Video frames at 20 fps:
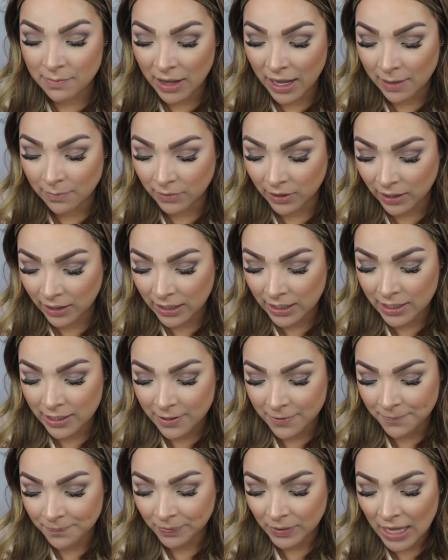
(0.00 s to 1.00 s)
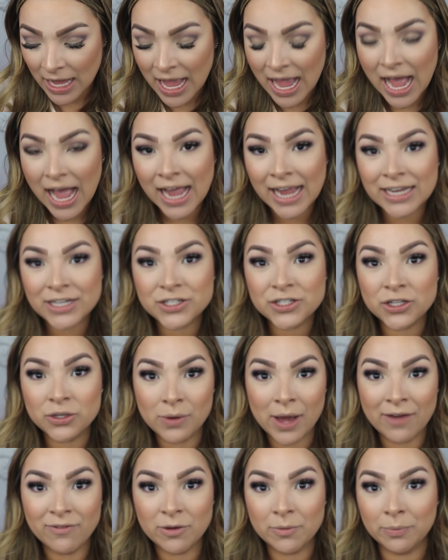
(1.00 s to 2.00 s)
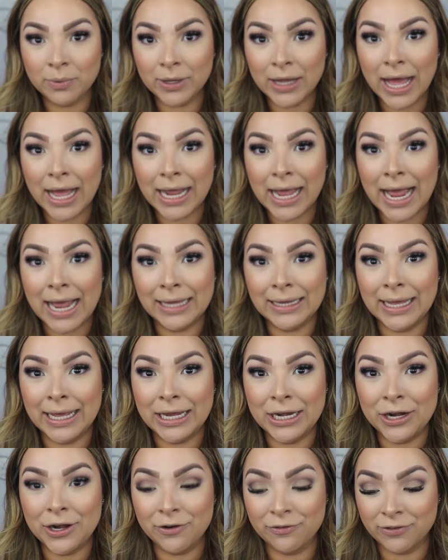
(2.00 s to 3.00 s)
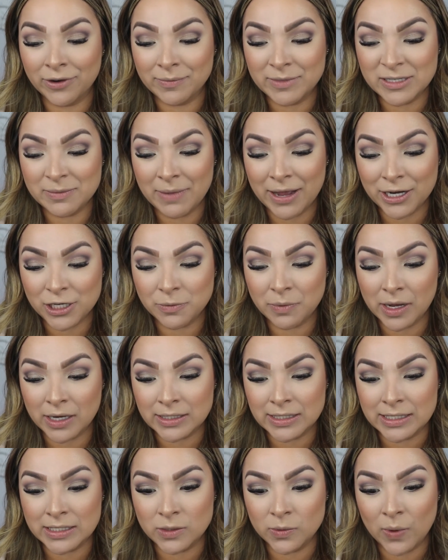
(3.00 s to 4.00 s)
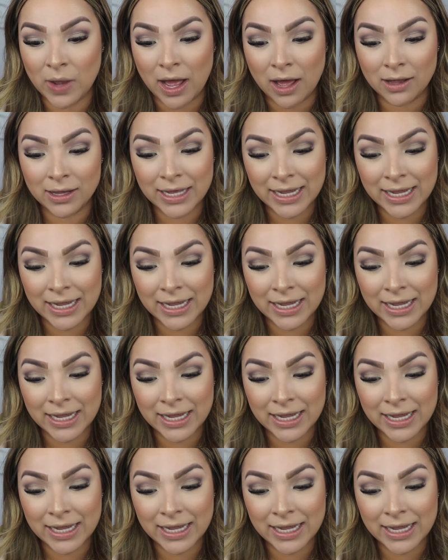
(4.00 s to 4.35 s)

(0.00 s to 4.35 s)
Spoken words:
I do have a black eyeliner from Smashbox as well.